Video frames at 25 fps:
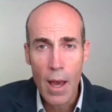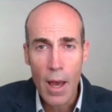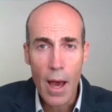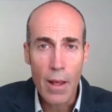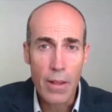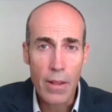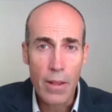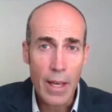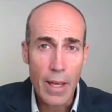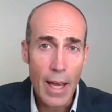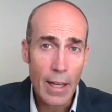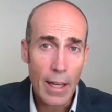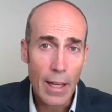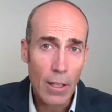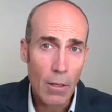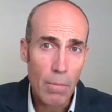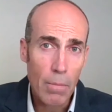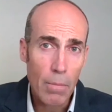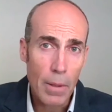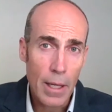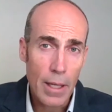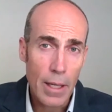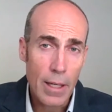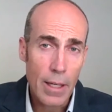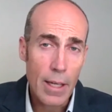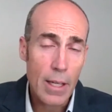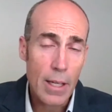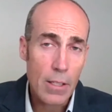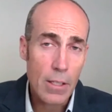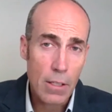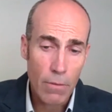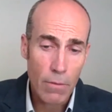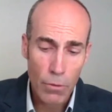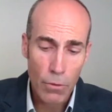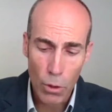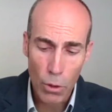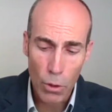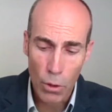And the LLB is,
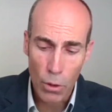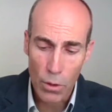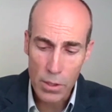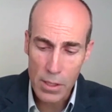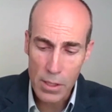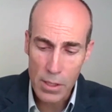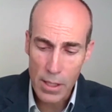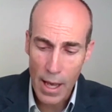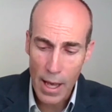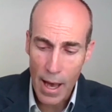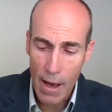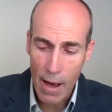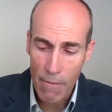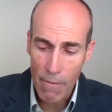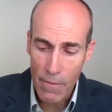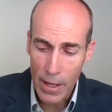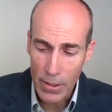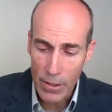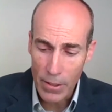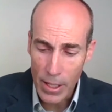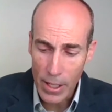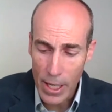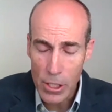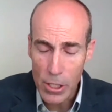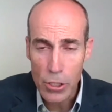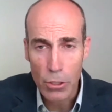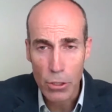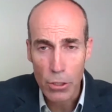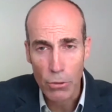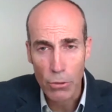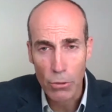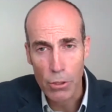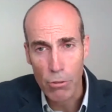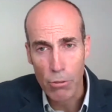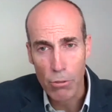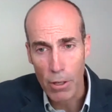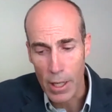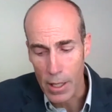of course, our
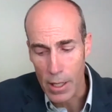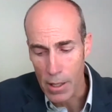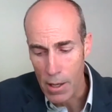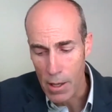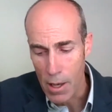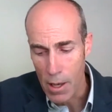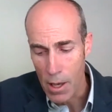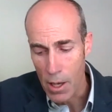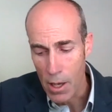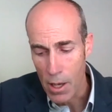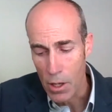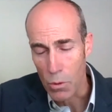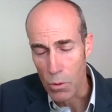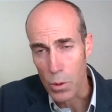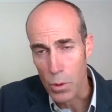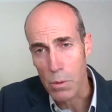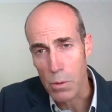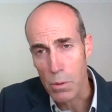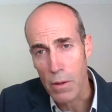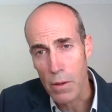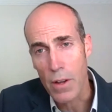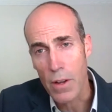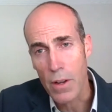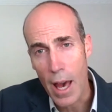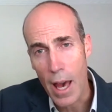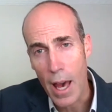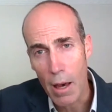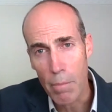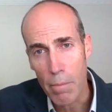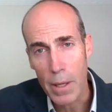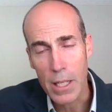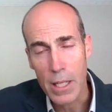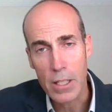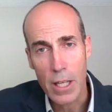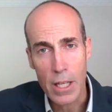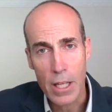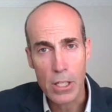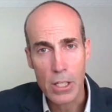foundational degree, which we've now
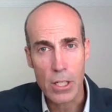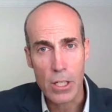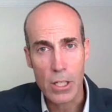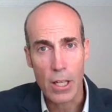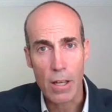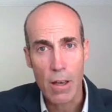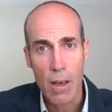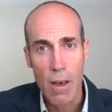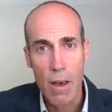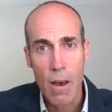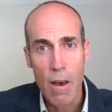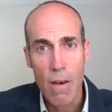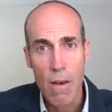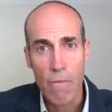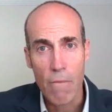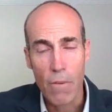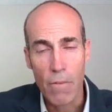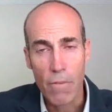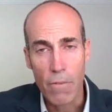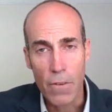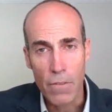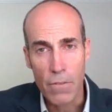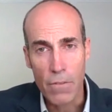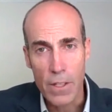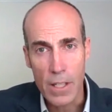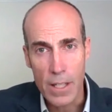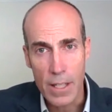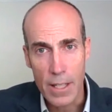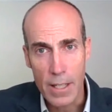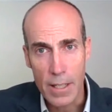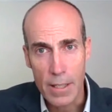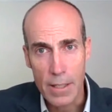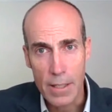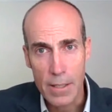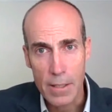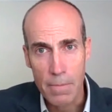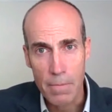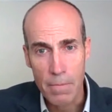been teaching for 50
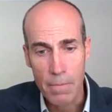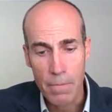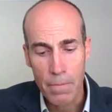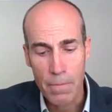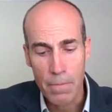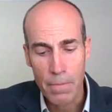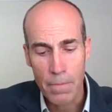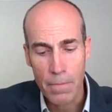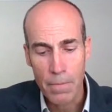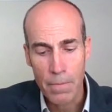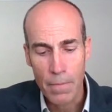years.